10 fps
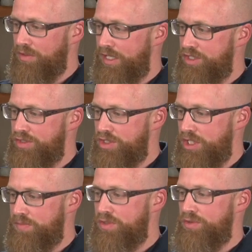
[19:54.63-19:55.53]

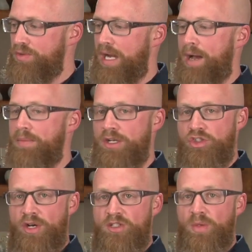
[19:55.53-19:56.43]
relationship to how much
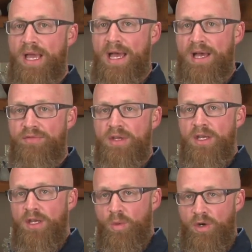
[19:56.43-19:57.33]
stress we have,
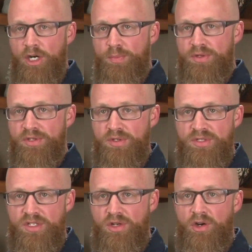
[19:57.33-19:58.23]
we're going to
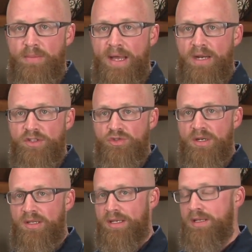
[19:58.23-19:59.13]
produce a certain amount of
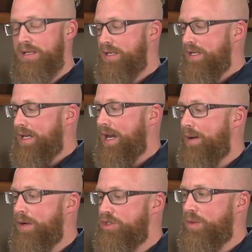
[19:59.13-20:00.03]
adrenaline. And
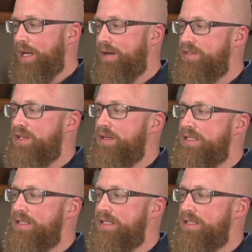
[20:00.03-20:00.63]
how much we have is going to